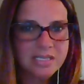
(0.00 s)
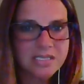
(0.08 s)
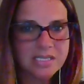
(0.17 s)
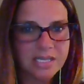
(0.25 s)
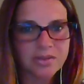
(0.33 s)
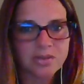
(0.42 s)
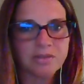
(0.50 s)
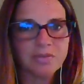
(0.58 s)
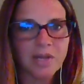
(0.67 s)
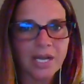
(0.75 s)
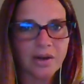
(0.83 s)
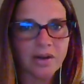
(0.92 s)
a standard of
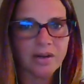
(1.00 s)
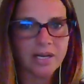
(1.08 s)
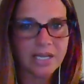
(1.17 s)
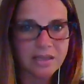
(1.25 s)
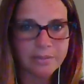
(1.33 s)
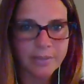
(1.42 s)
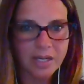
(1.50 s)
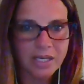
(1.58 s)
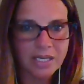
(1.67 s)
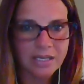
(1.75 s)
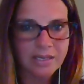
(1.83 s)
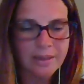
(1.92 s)
care in the
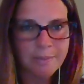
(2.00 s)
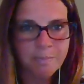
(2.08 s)
market,